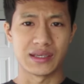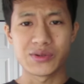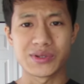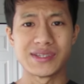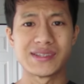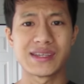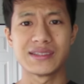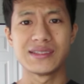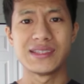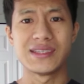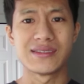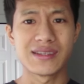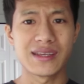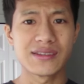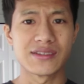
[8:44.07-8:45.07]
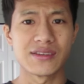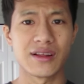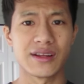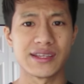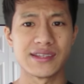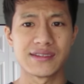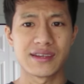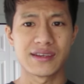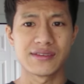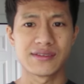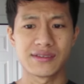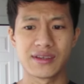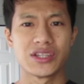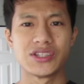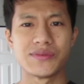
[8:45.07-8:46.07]
So he says these things a lot. He
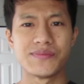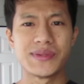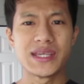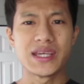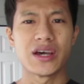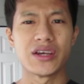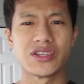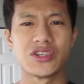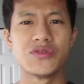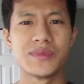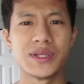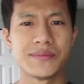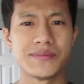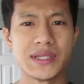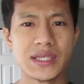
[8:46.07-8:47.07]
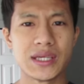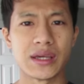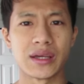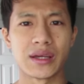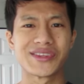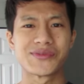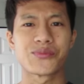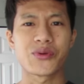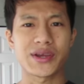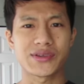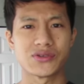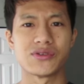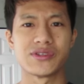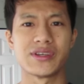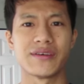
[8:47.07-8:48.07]
says, to be a human being, express
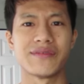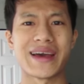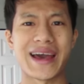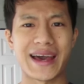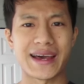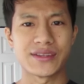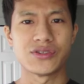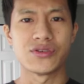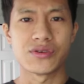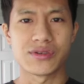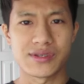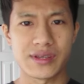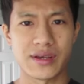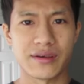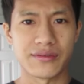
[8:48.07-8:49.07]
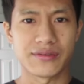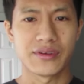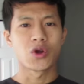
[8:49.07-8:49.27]
yourself as yourself.